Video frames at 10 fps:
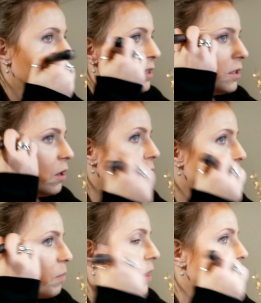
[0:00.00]
kind of
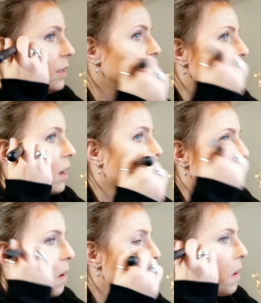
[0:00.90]
start
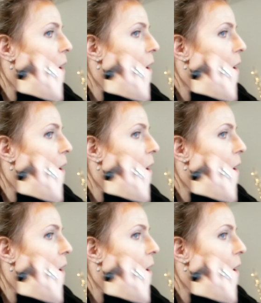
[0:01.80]
blending